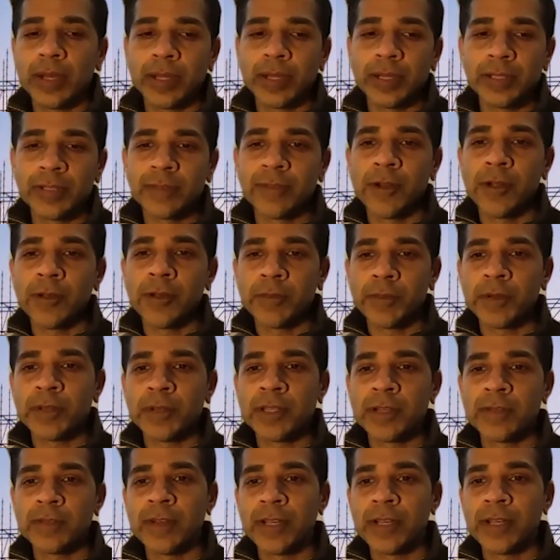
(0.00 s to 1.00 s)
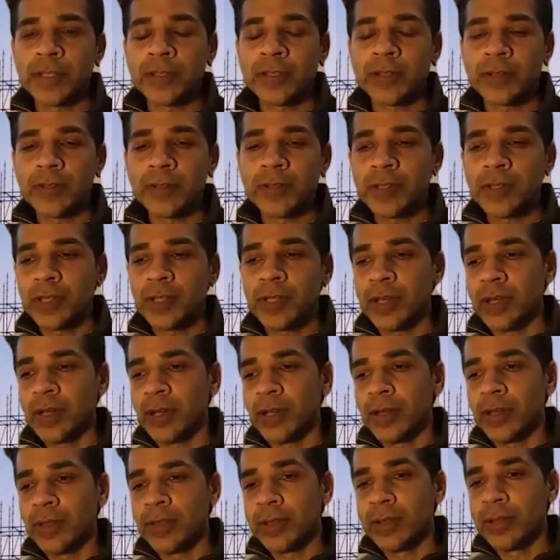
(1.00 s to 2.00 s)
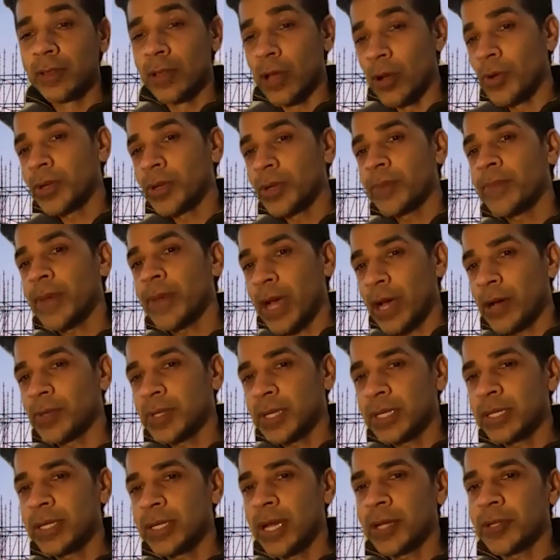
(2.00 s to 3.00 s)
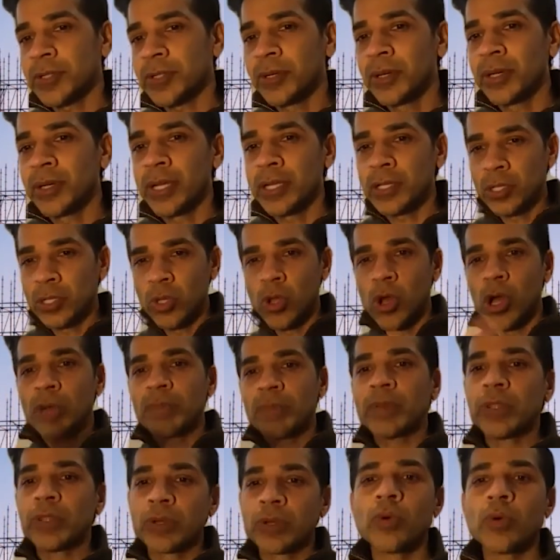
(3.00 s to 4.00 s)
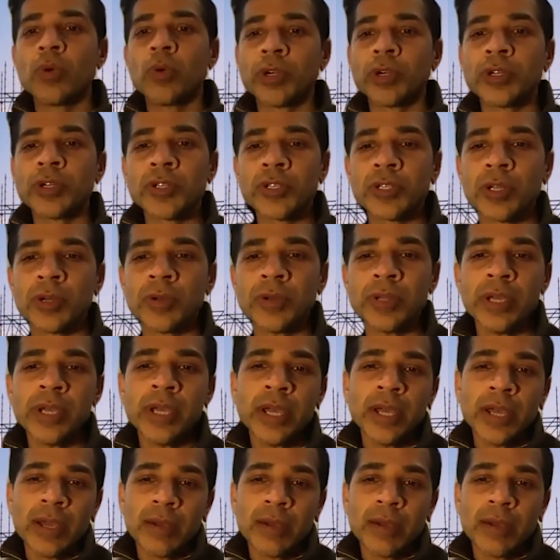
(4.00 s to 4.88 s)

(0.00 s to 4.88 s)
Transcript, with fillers: developers and investors, the low-income housing tax credit has long been the cornerstone,